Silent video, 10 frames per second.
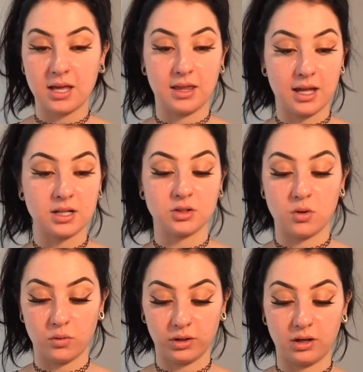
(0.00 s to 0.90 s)
And that is
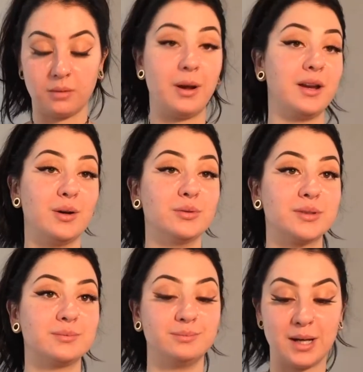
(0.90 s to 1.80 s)
only on my
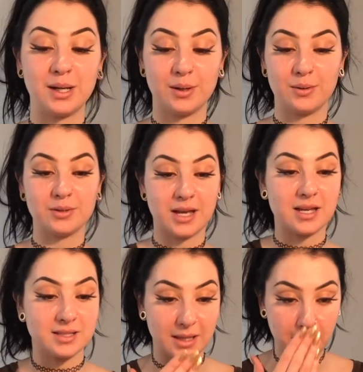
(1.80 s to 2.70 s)
nose. My nose
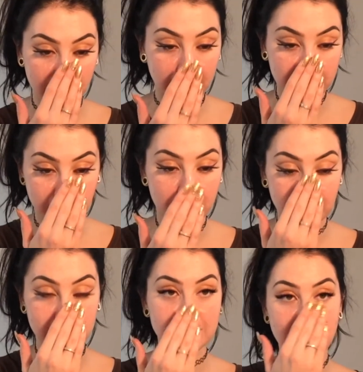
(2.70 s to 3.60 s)
has the biggest
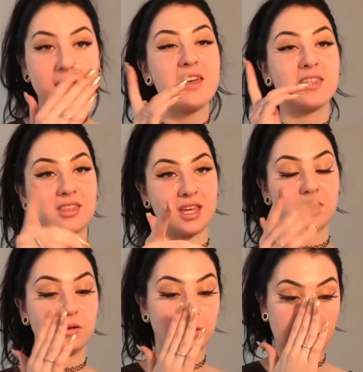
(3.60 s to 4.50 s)
pores.
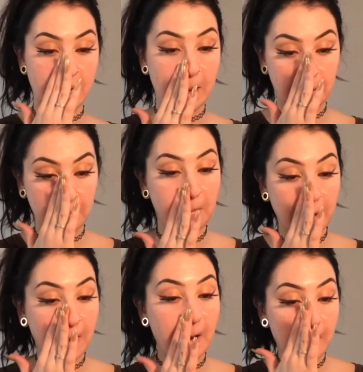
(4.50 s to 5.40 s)
Thank you, Dad,
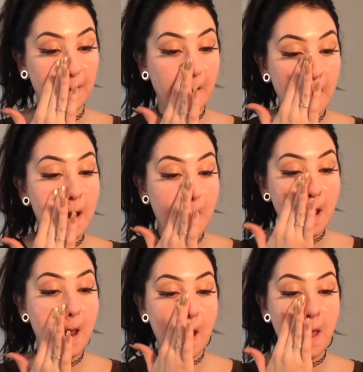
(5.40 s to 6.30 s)
because
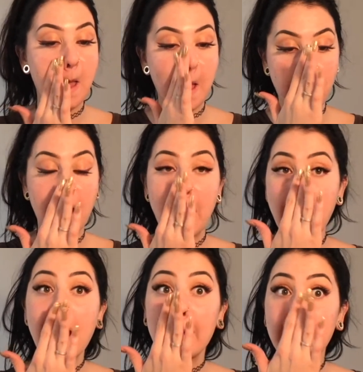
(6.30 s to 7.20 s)

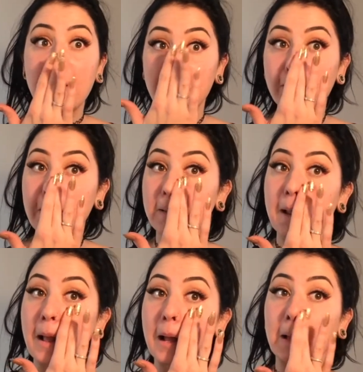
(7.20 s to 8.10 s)
I definitely
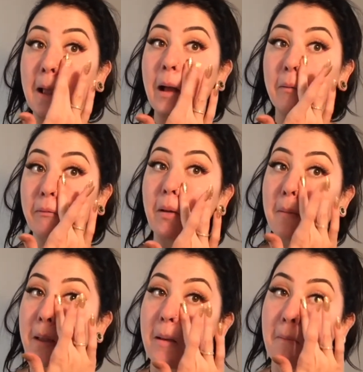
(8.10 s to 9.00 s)
got that from
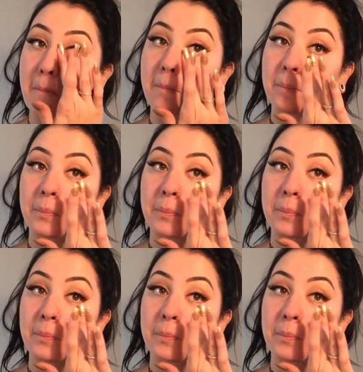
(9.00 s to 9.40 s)
him.